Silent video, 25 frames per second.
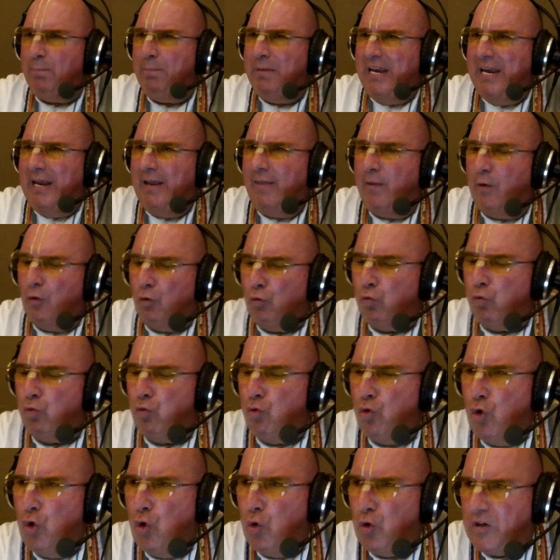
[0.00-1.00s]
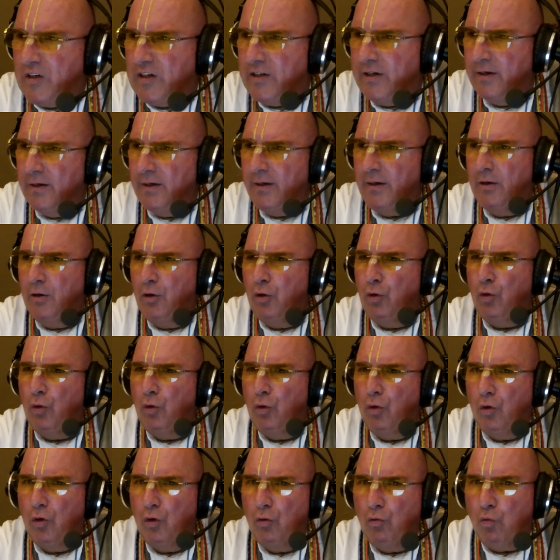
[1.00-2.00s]
be the root
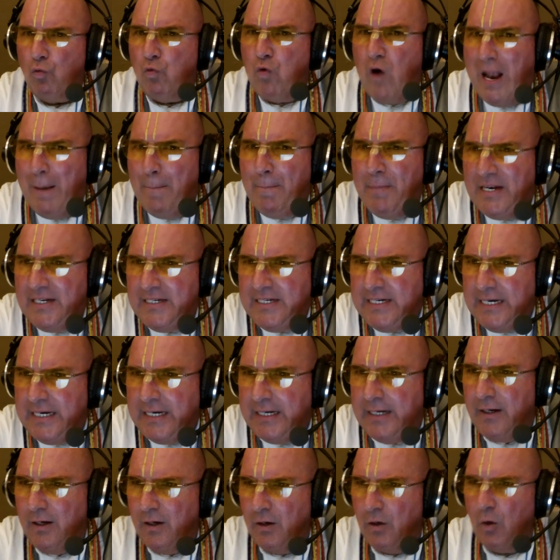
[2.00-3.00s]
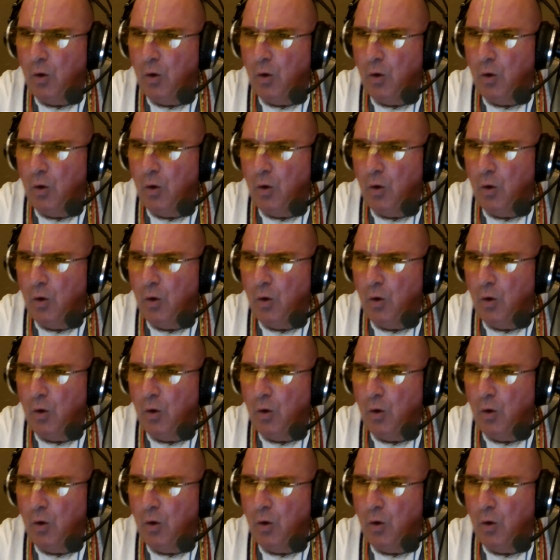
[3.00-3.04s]
remedy.